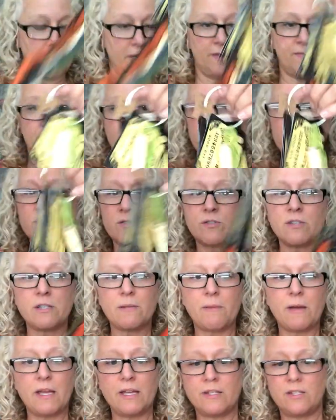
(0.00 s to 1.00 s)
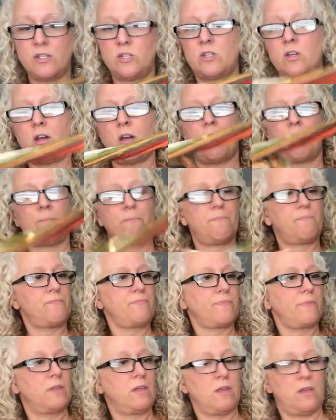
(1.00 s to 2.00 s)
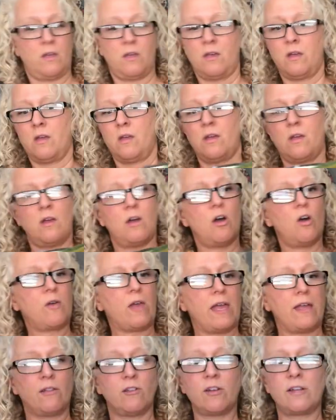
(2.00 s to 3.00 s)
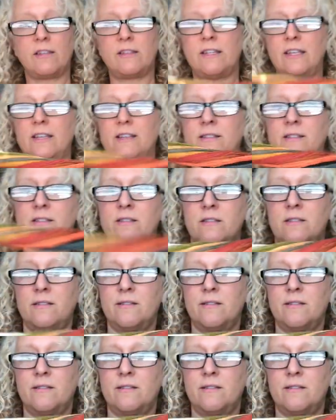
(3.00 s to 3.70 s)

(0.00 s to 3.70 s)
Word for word: I have scissors in my Etsy shop. Okay, look at these.